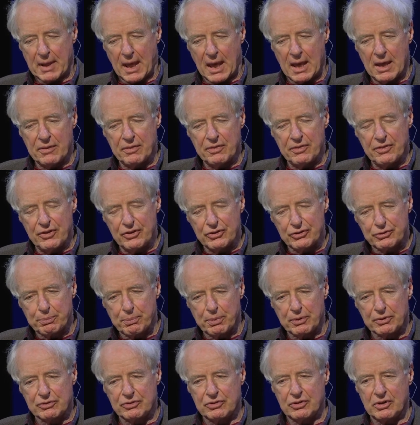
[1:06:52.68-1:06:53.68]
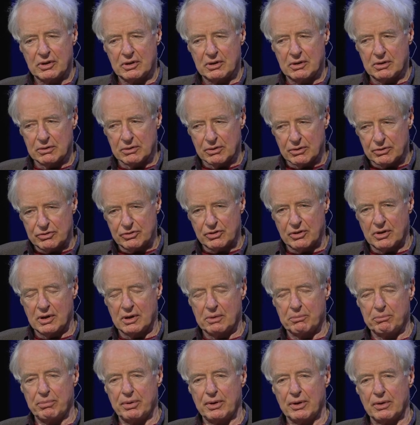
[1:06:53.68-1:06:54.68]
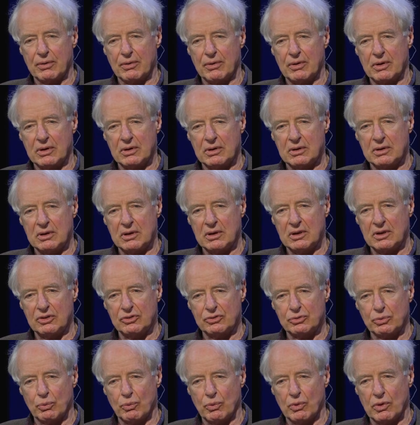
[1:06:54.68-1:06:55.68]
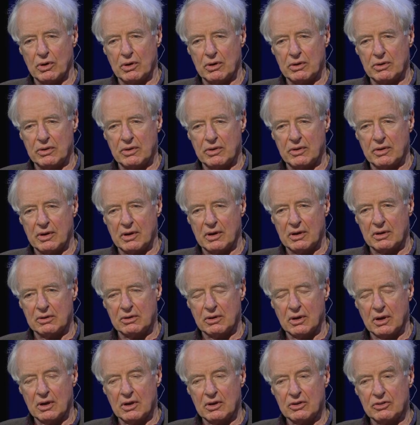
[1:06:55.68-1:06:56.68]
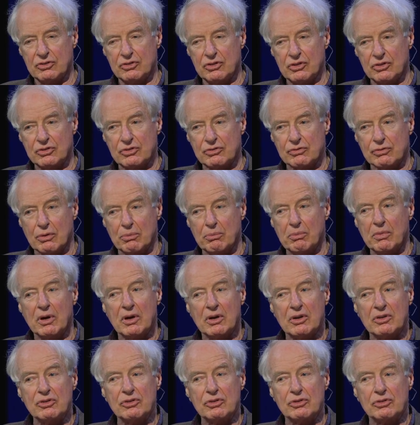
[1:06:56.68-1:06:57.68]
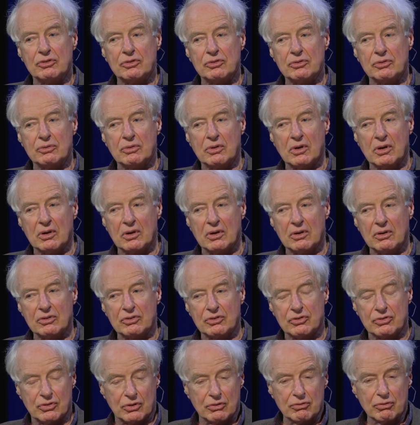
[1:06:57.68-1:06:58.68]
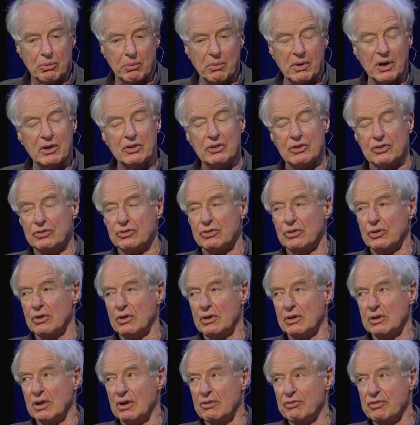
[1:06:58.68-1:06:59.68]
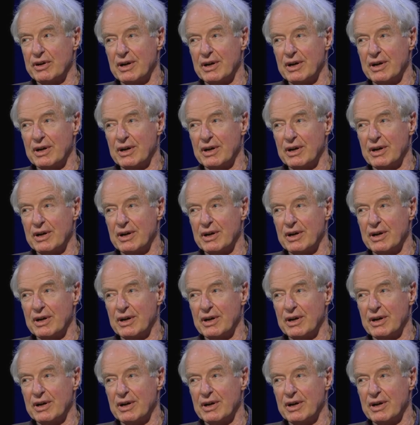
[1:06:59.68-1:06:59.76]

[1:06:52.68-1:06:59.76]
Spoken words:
And this particular time period is one that just should remind us all of